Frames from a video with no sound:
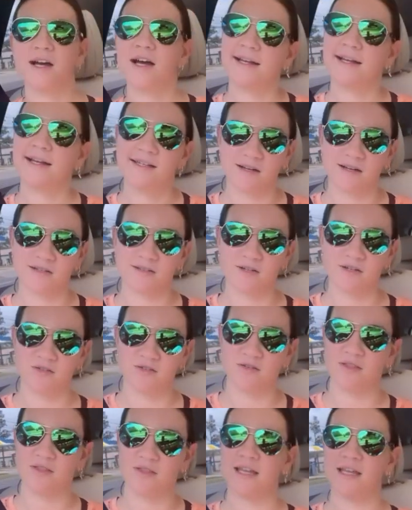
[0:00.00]
eye doctor
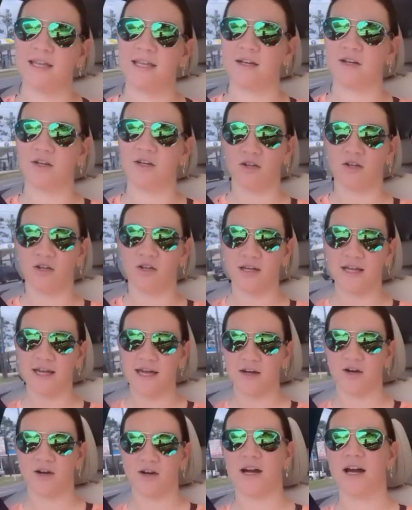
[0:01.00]
so they can get a good look
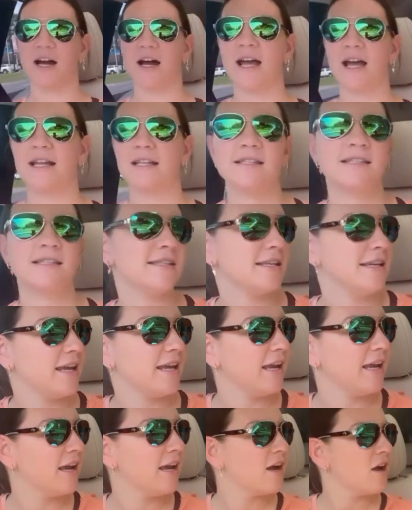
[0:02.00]
at her eye and
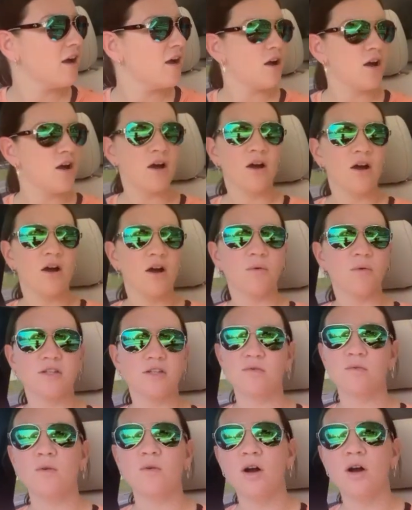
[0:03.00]
see
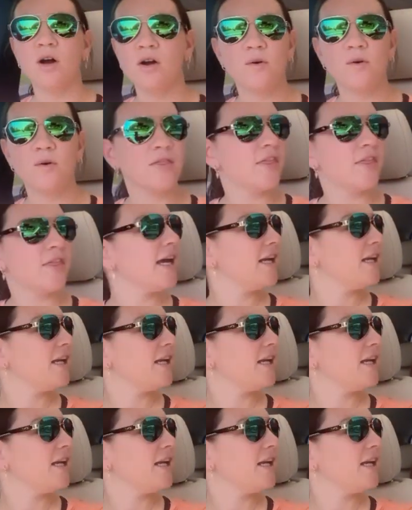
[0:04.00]
what's wrong with it and if